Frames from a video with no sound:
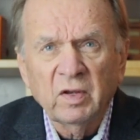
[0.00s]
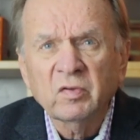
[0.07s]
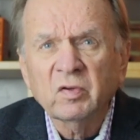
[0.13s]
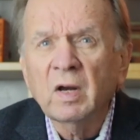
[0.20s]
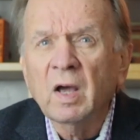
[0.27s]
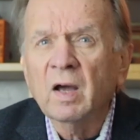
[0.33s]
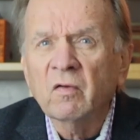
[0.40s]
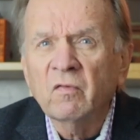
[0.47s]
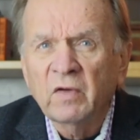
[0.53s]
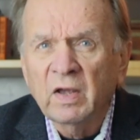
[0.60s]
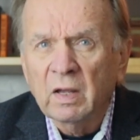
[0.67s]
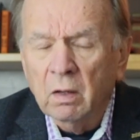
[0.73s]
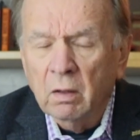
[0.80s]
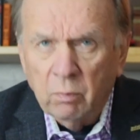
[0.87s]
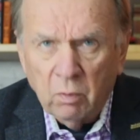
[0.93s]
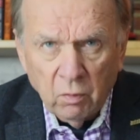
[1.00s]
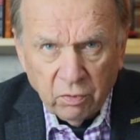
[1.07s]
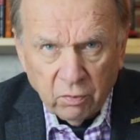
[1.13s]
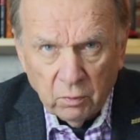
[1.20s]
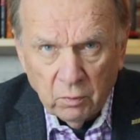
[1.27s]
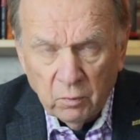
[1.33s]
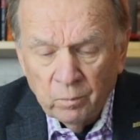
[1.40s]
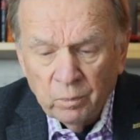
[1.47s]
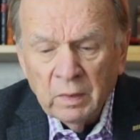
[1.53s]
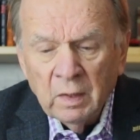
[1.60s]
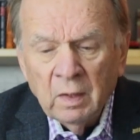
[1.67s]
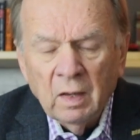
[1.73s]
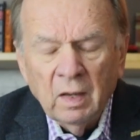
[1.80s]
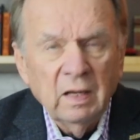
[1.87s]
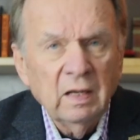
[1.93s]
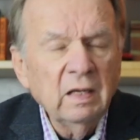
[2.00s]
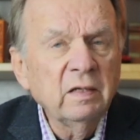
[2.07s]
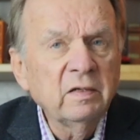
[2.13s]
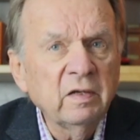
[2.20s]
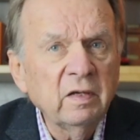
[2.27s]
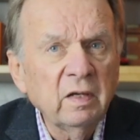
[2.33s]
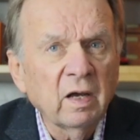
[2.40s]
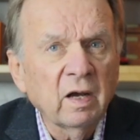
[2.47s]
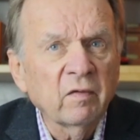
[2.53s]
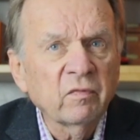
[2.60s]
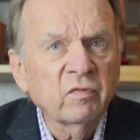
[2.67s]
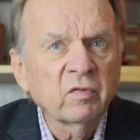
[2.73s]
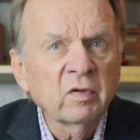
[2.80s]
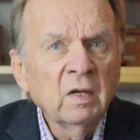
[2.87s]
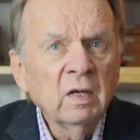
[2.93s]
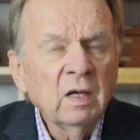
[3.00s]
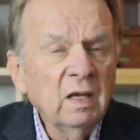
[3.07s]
It's not available through E T Fs.